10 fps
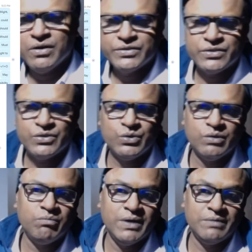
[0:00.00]
sure,
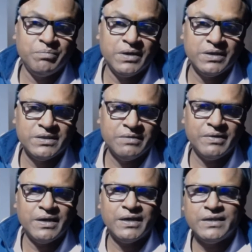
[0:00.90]
but
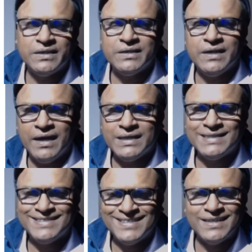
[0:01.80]
possibility I
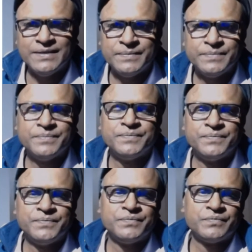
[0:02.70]
see.
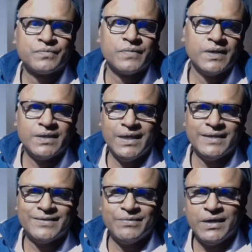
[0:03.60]

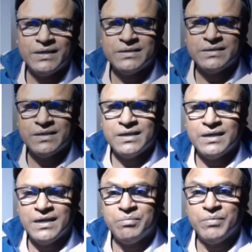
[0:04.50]
That's why I say
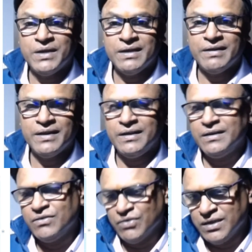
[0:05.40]
it may rain
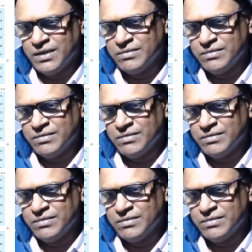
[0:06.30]
today.